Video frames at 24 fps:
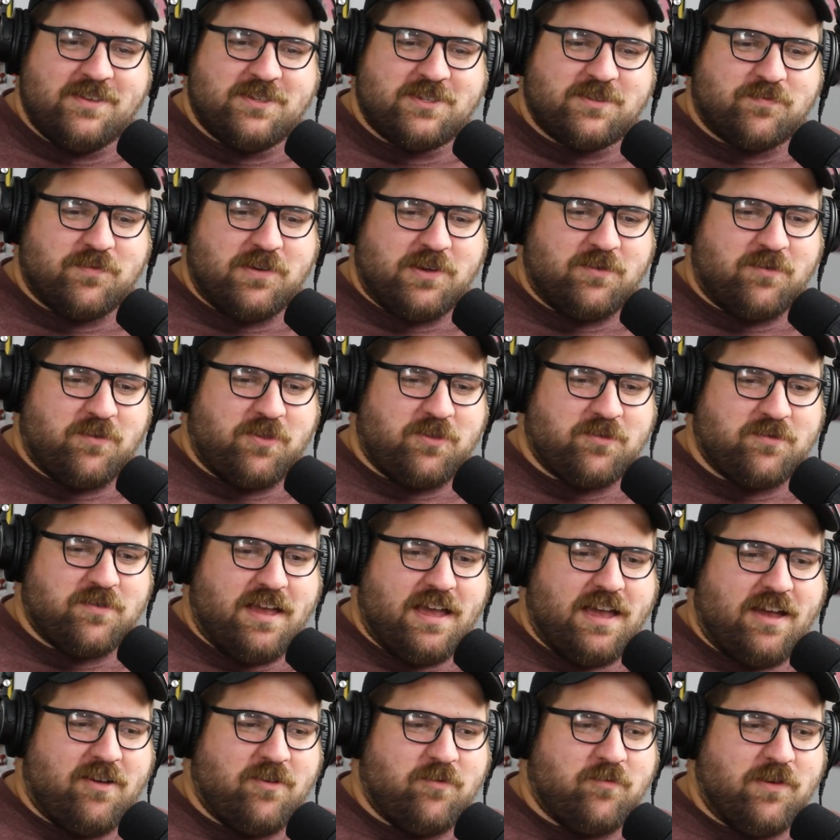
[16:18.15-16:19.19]
sprinkled
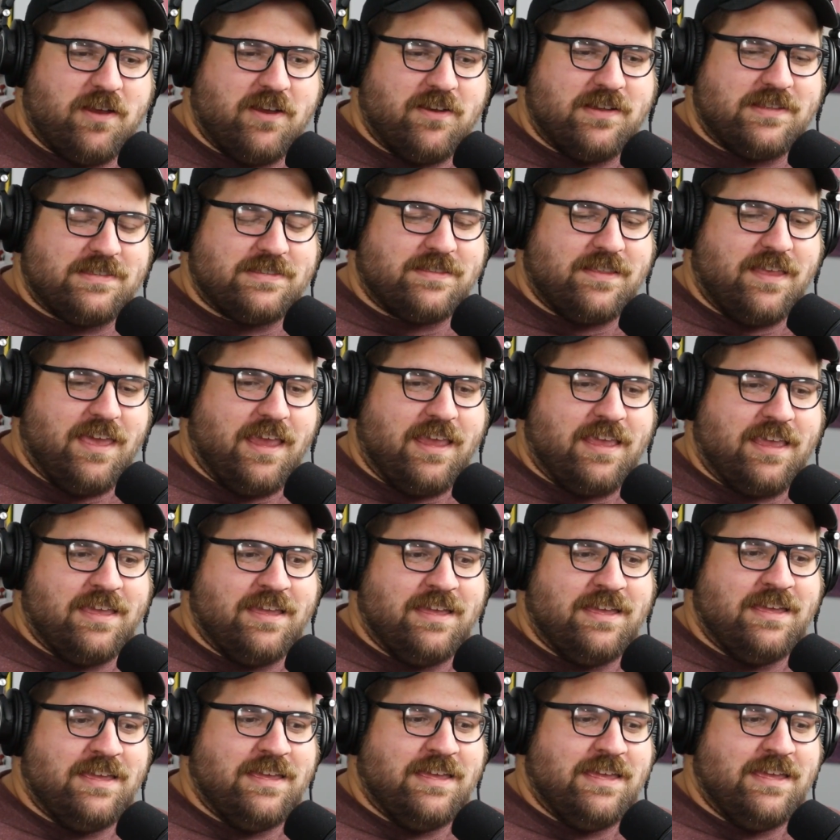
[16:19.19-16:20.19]
throughout where it's like,